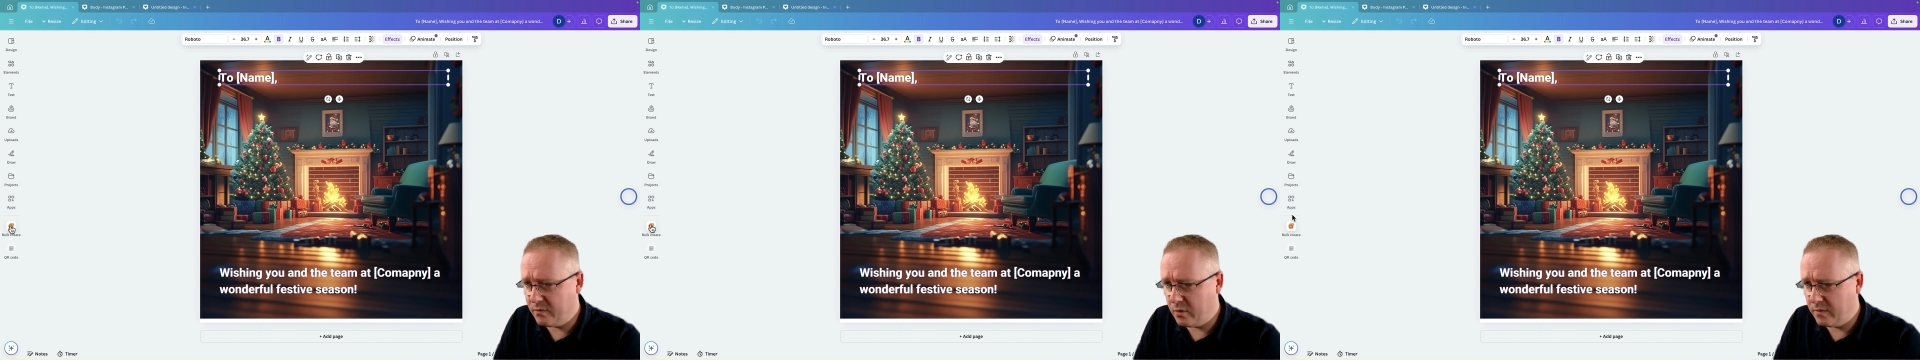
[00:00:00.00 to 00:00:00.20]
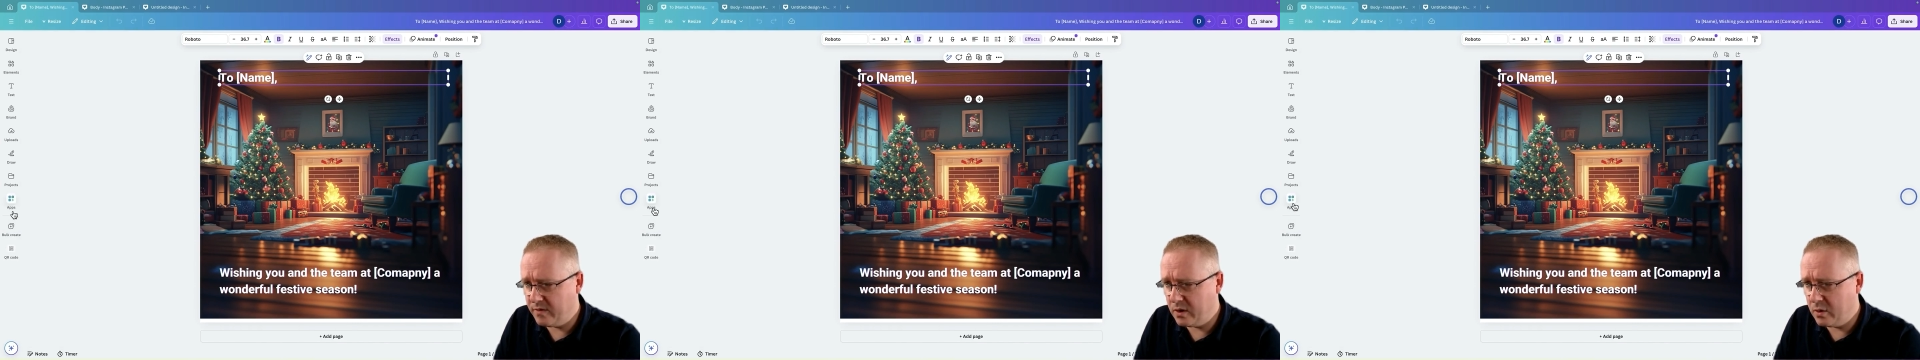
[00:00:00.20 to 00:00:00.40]

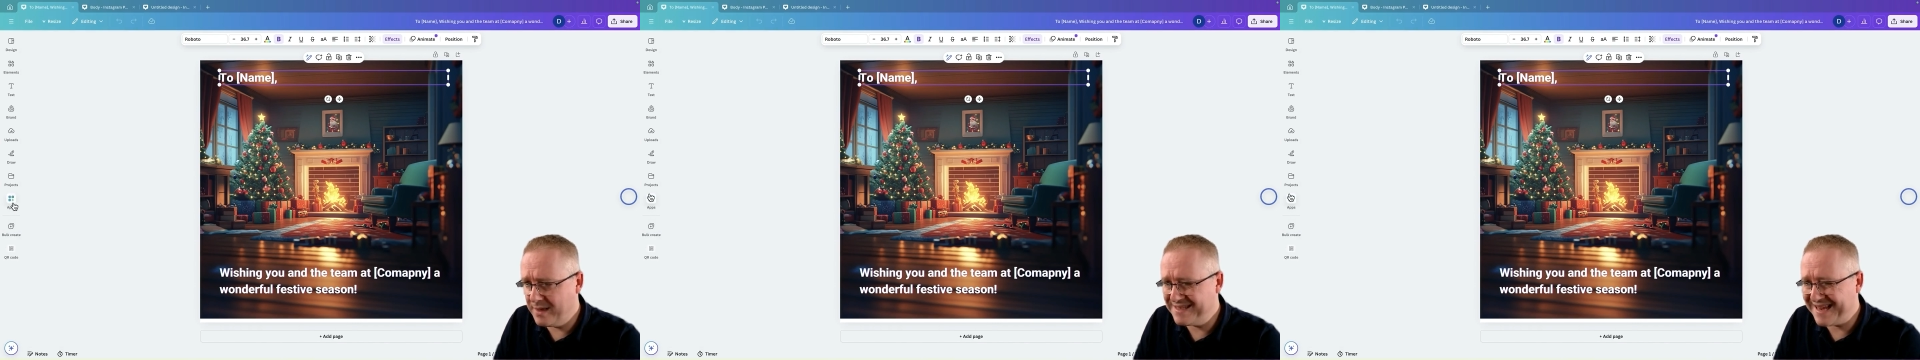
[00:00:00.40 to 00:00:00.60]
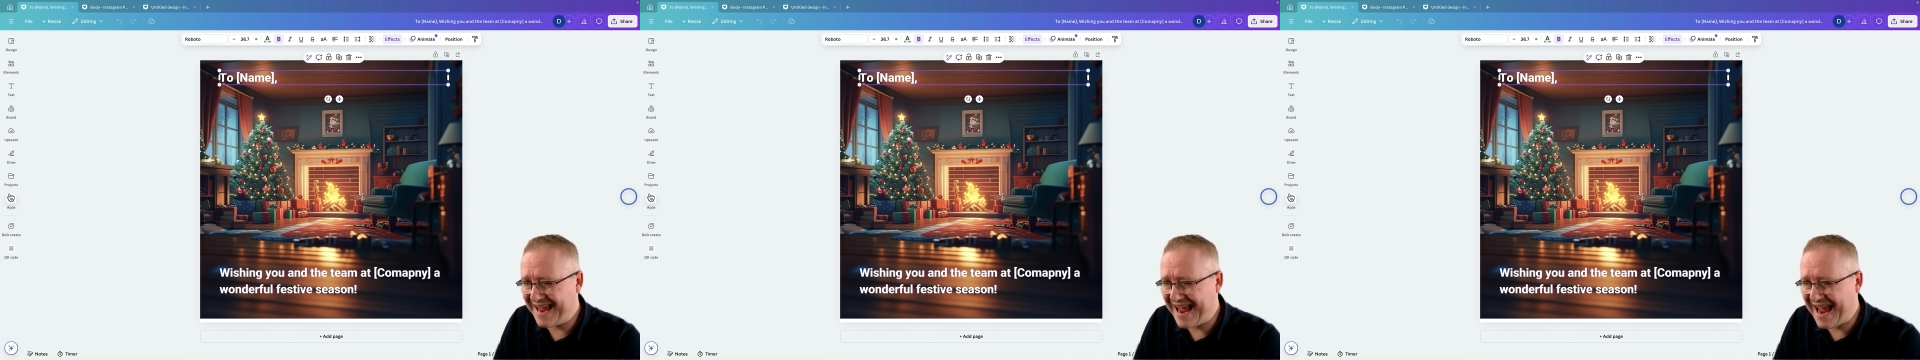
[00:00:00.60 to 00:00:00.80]
If you go
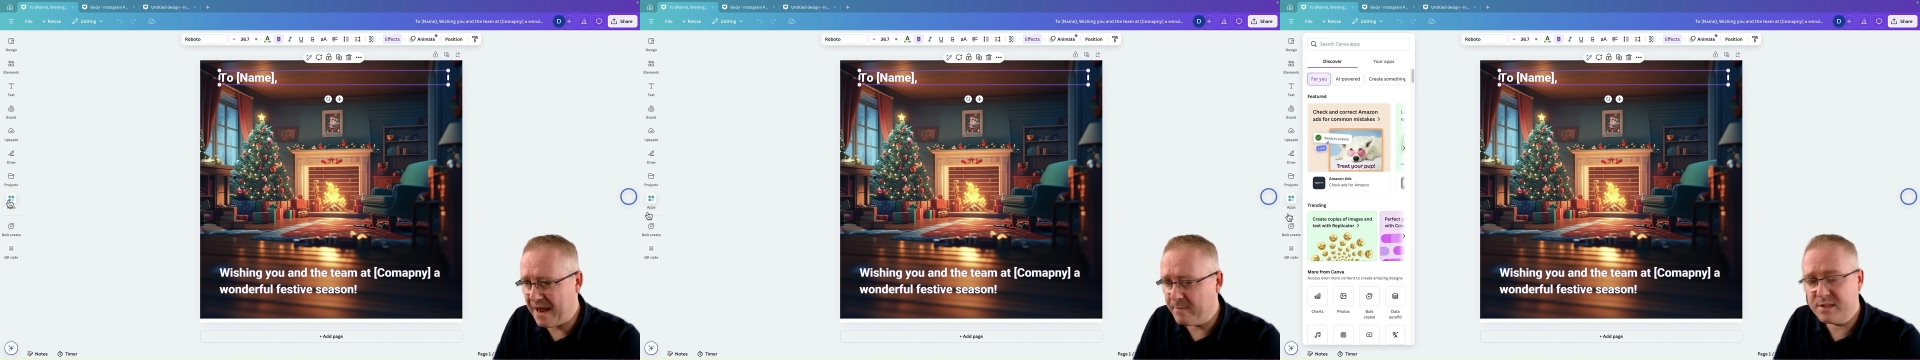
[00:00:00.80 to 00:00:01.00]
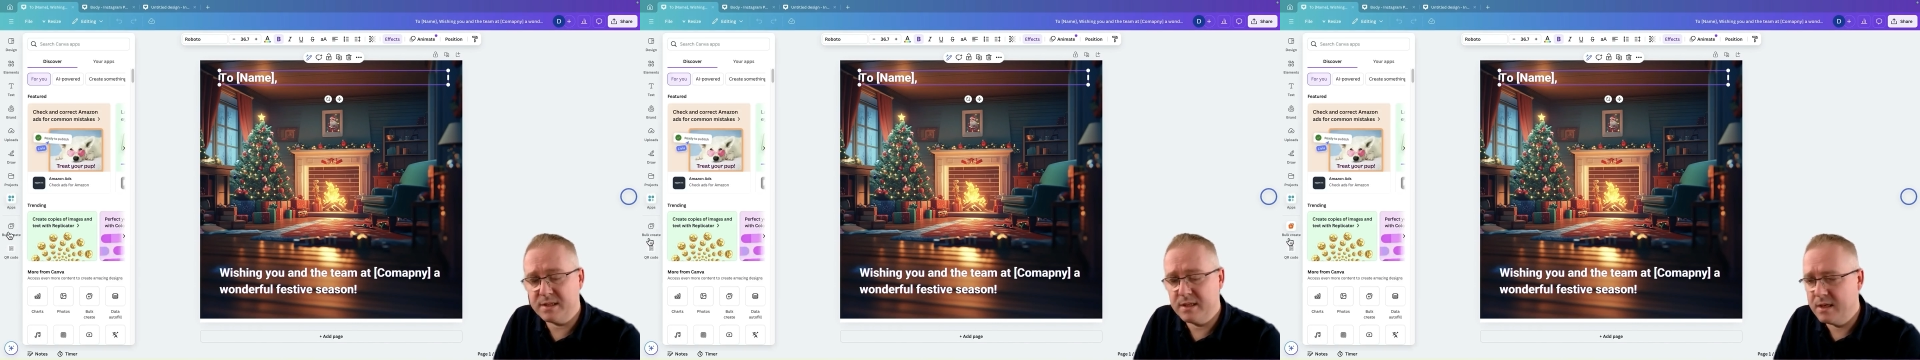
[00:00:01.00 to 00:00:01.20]
into
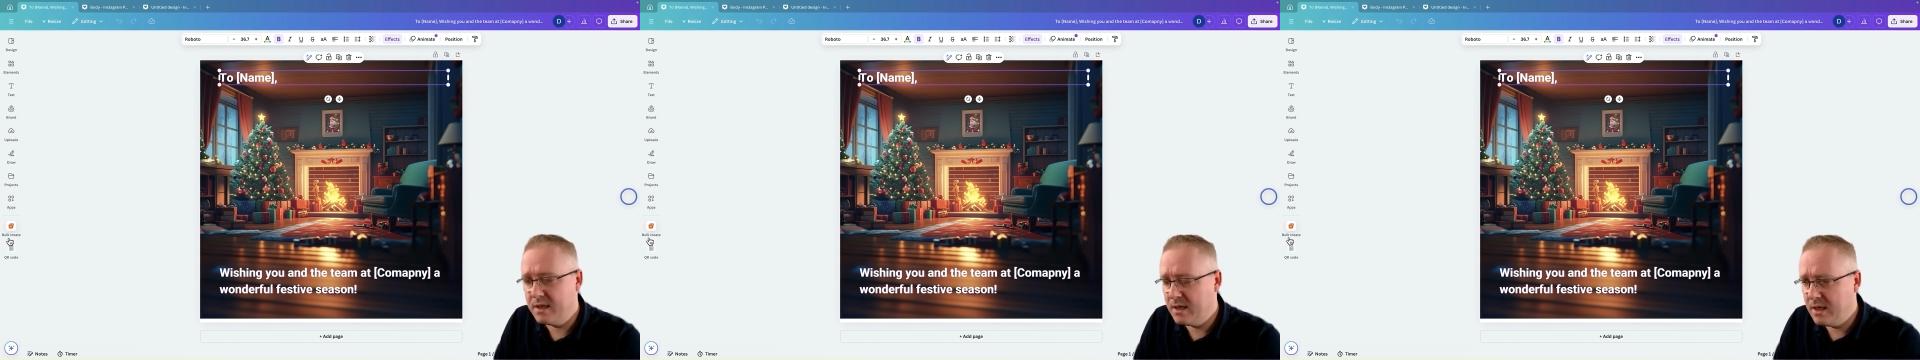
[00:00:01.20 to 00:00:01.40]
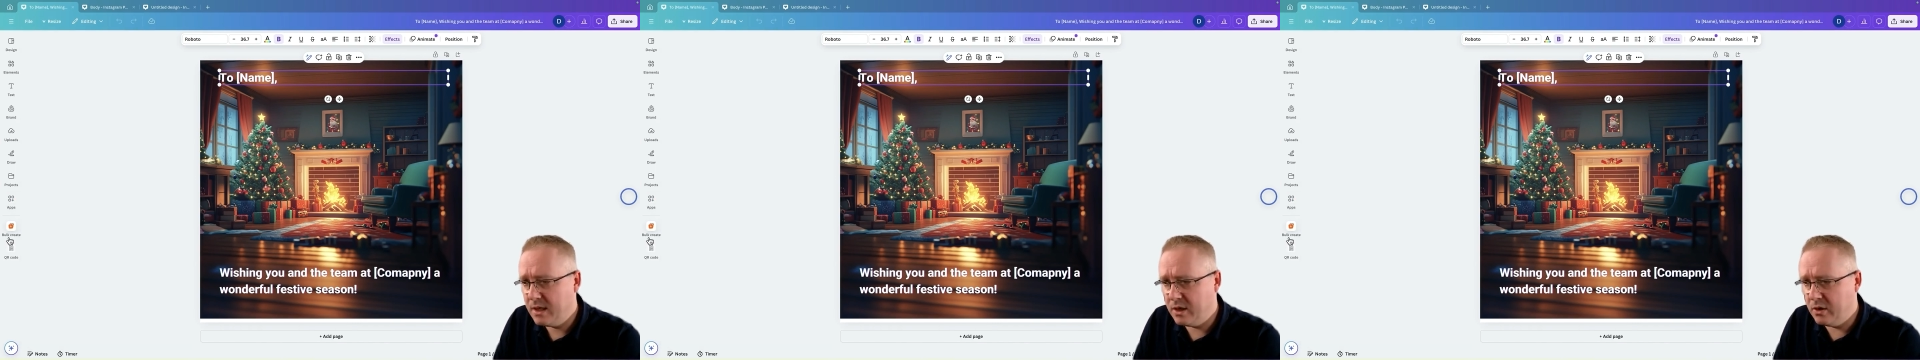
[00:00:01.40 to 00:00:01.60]
apps,
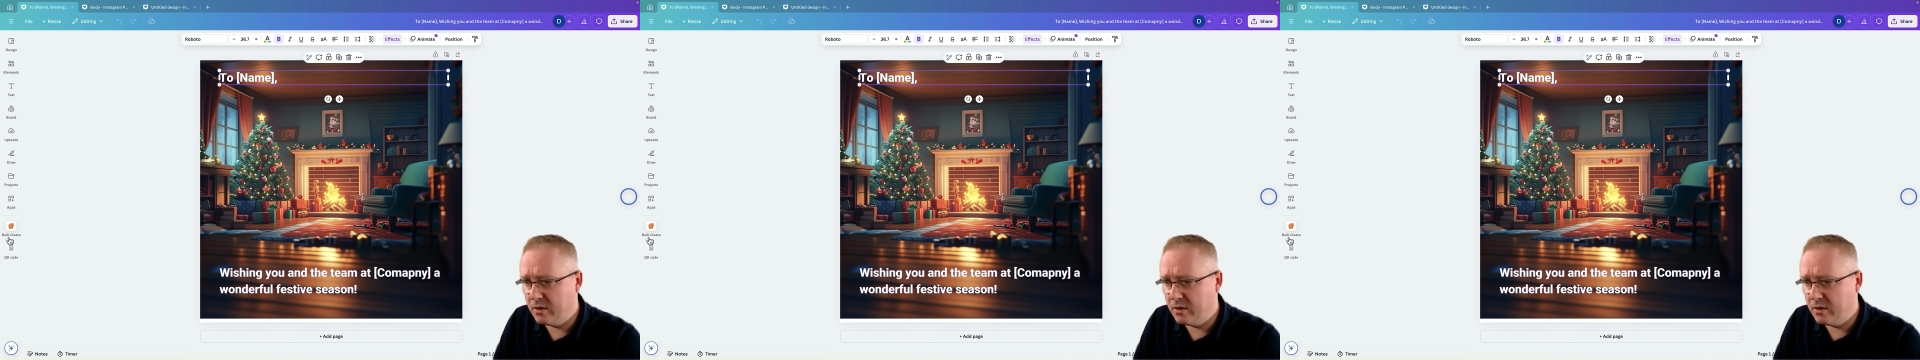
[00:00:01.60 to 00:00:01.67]
you